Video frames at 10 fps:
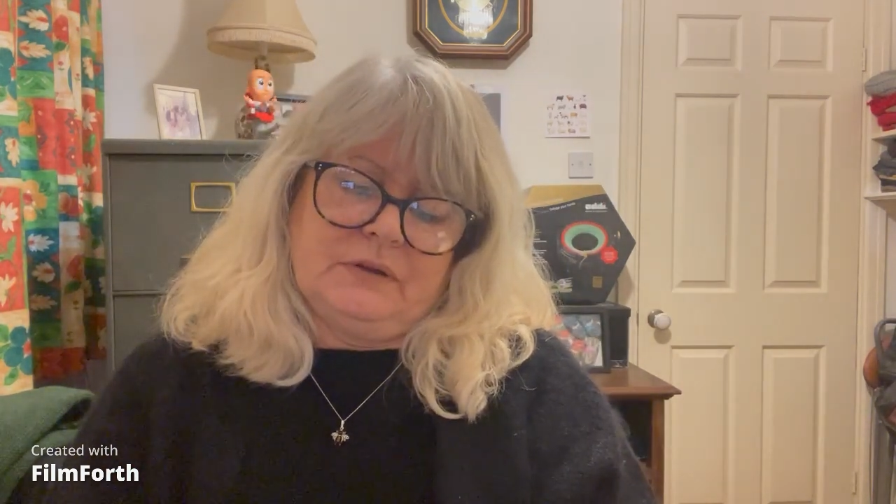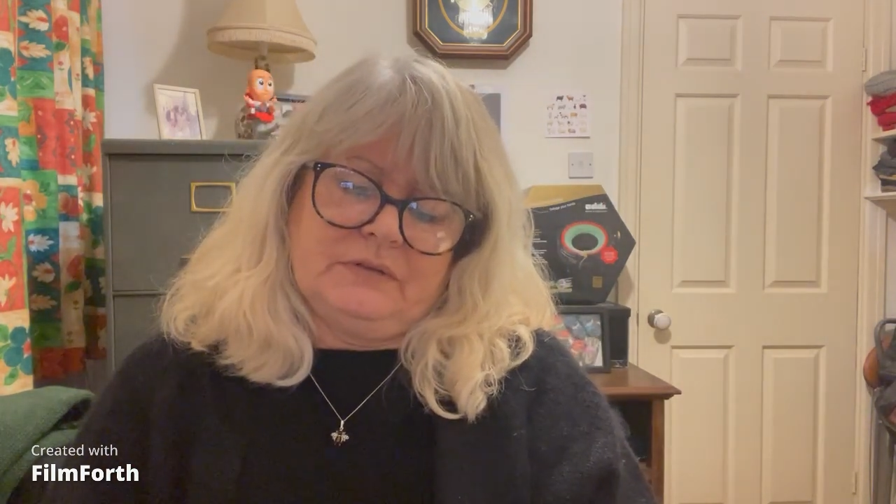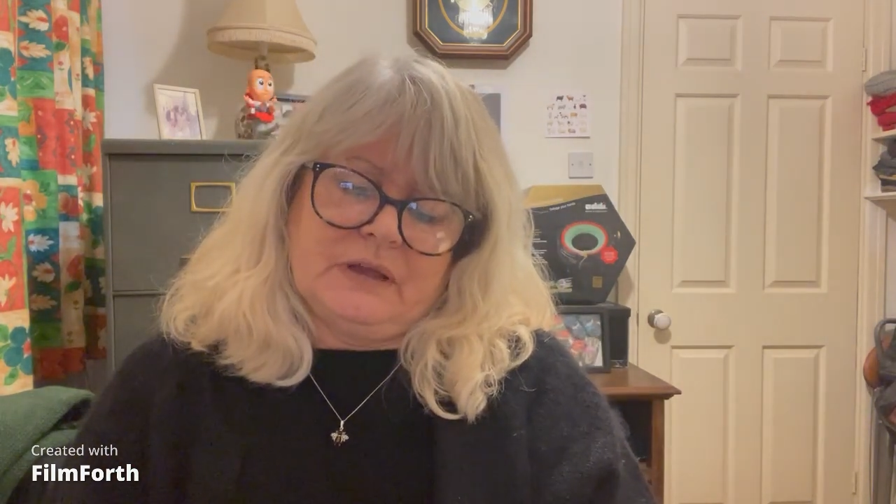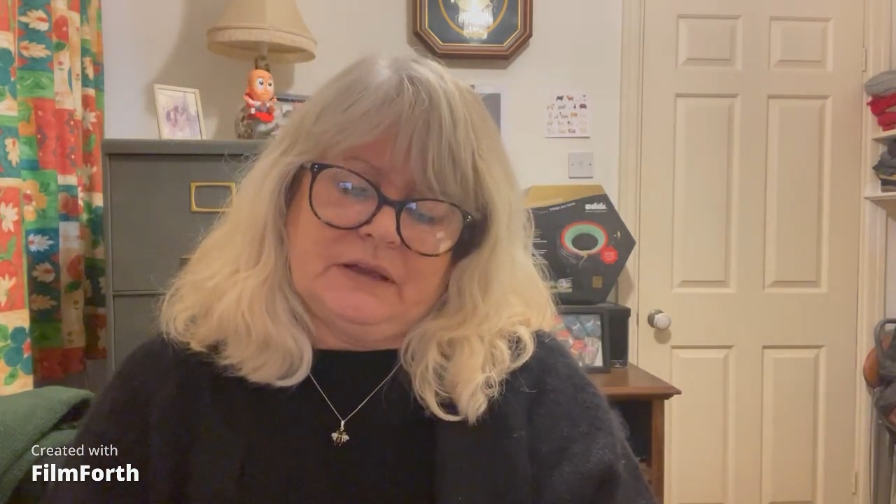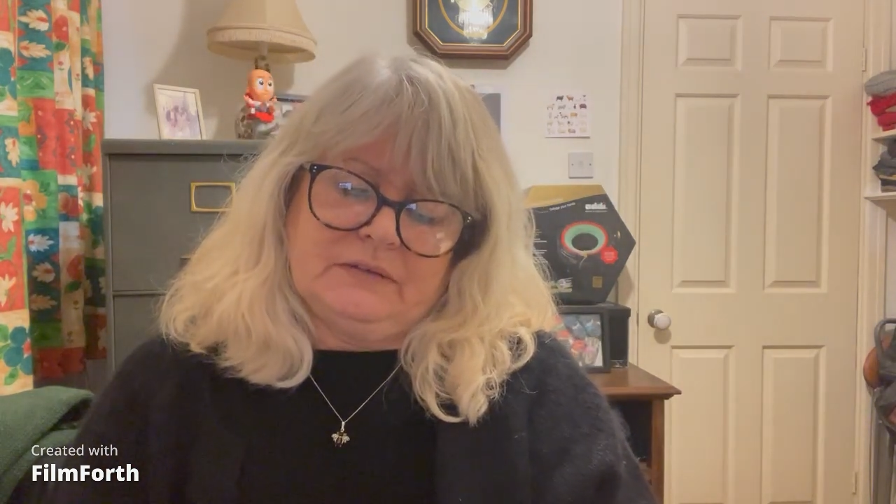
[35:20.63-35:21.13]

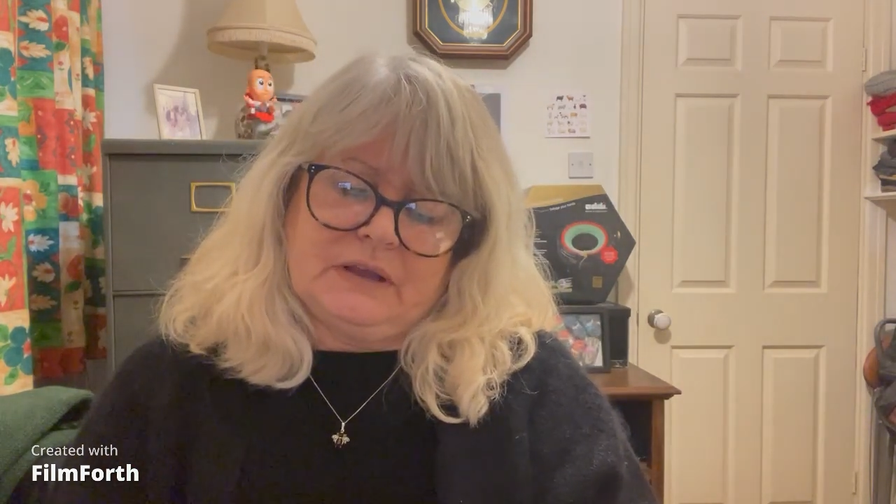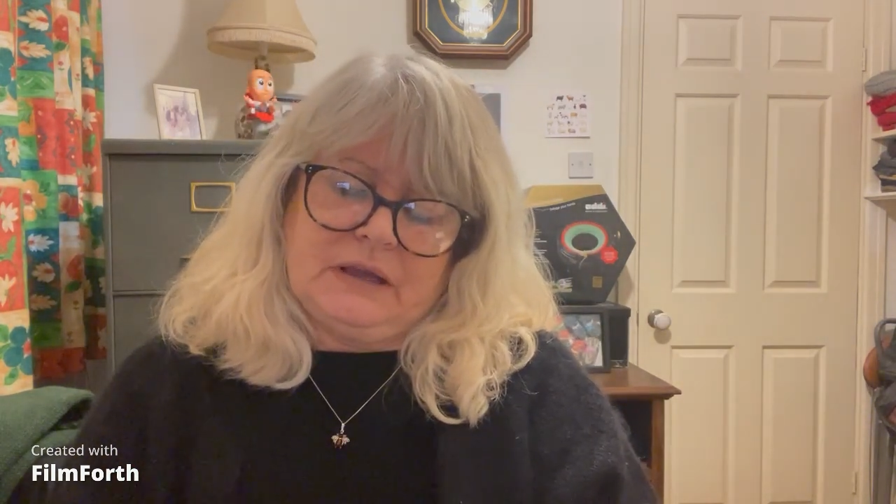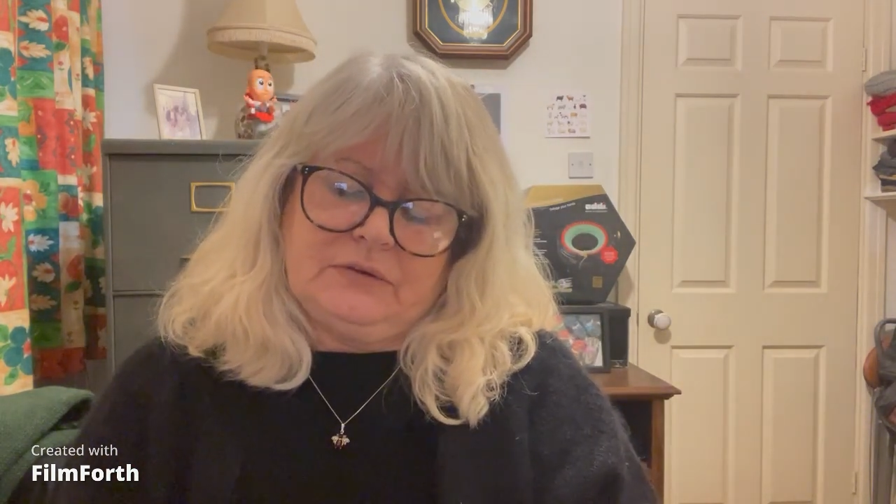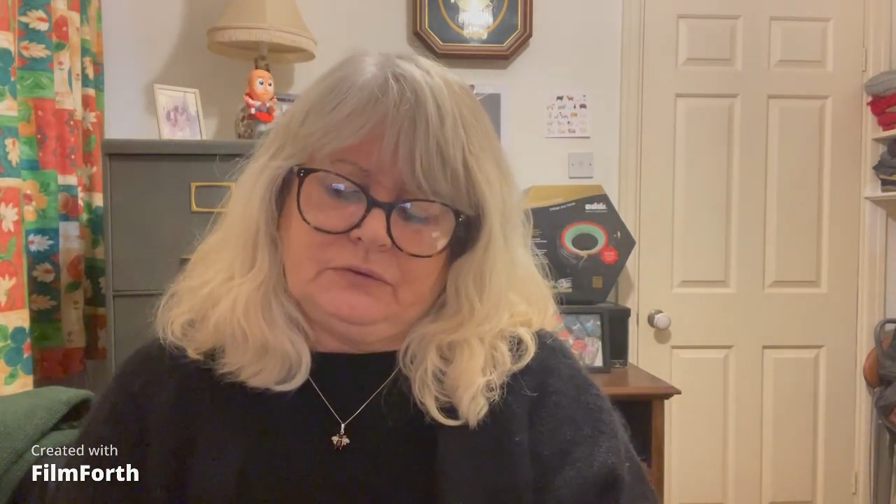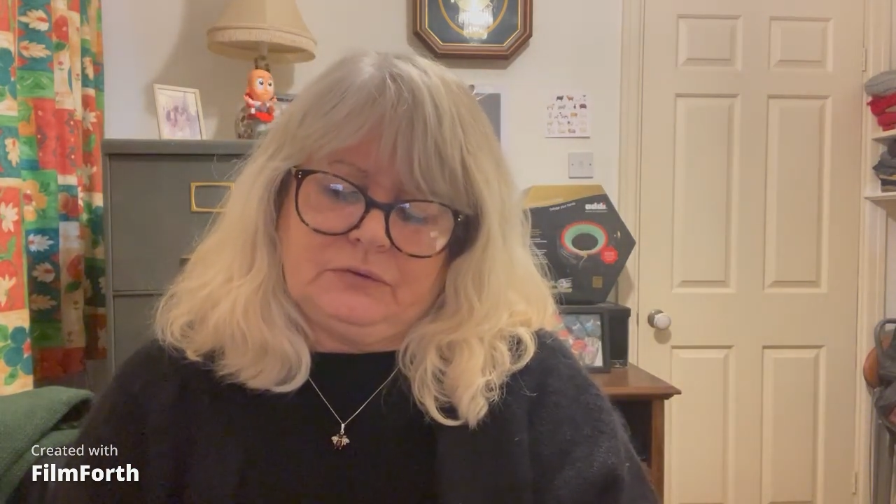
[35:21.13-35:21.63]

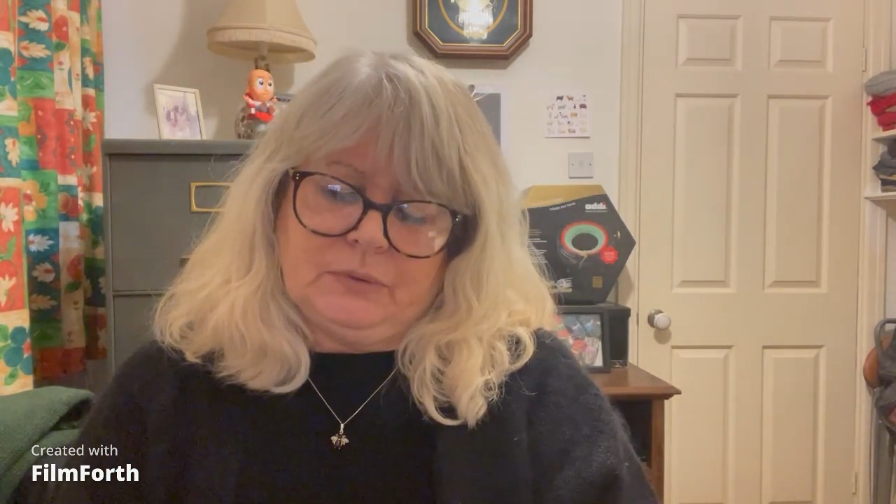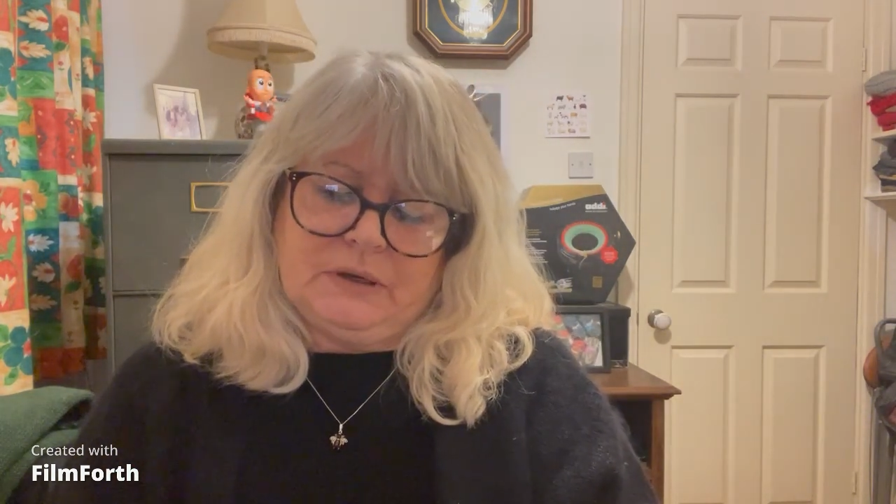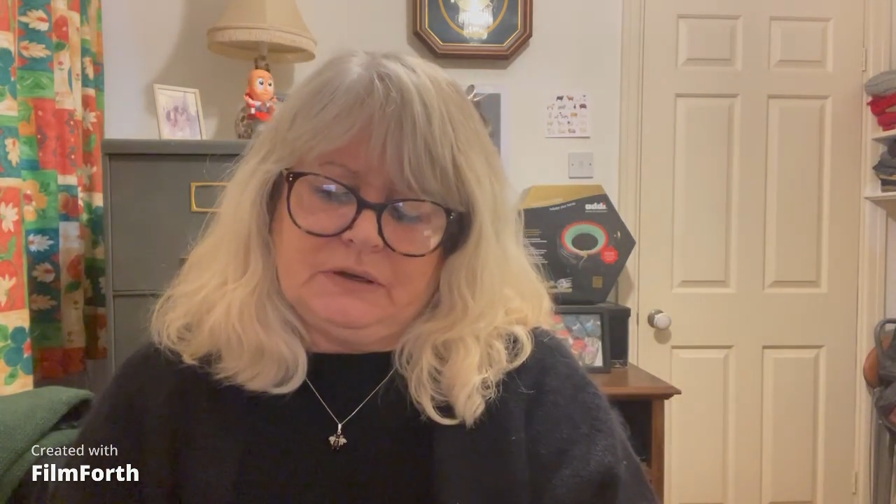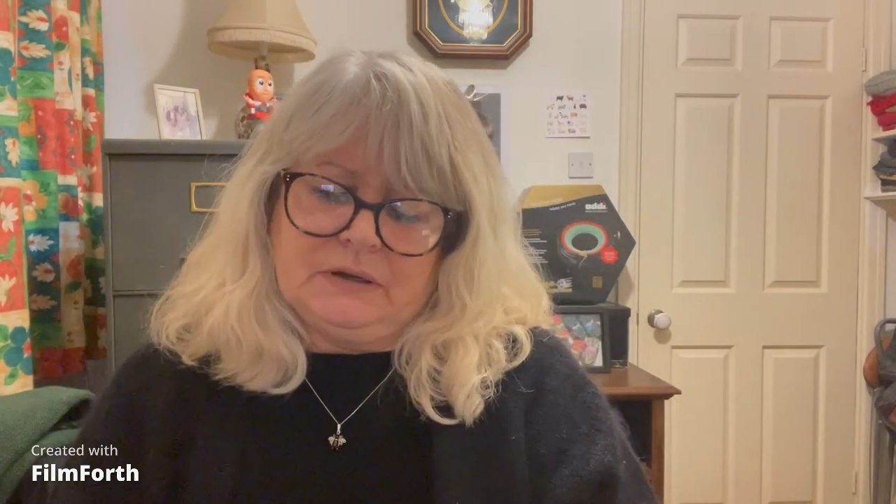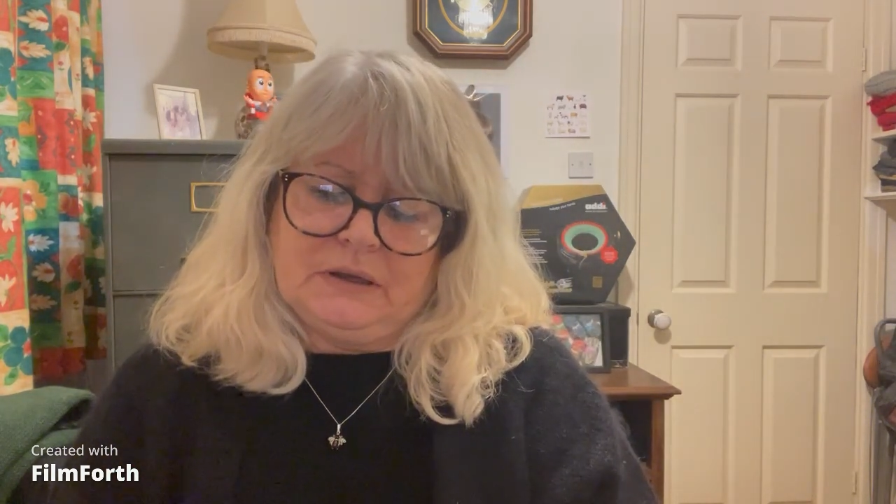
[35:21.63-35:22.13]
Cascade
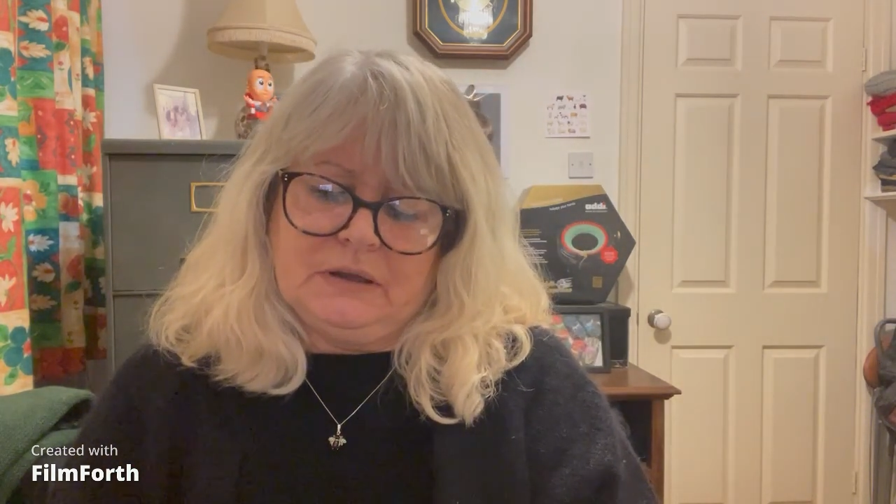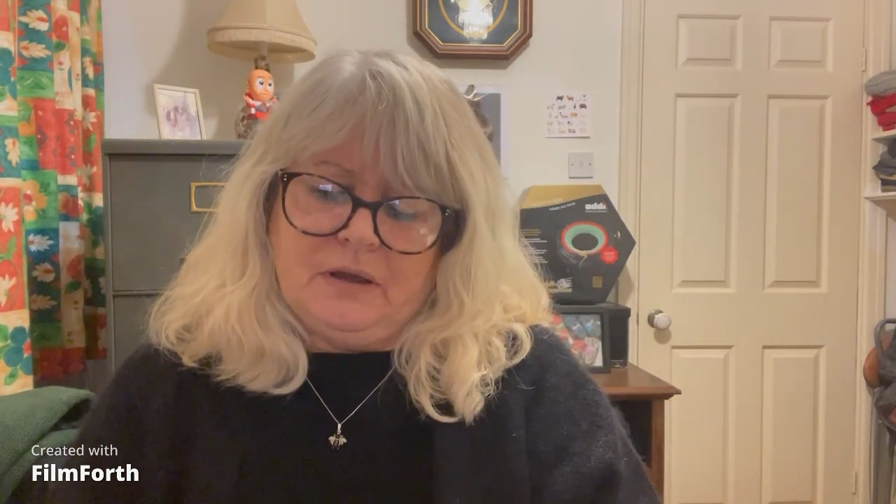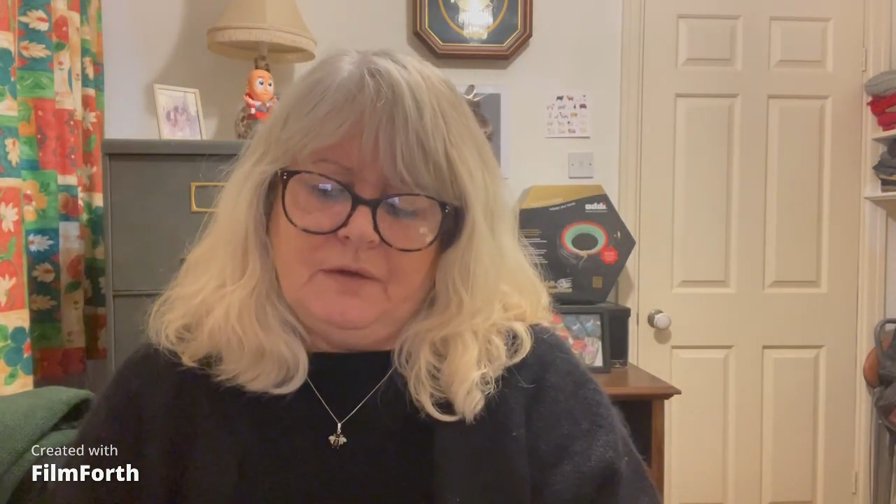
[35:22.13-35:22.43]
220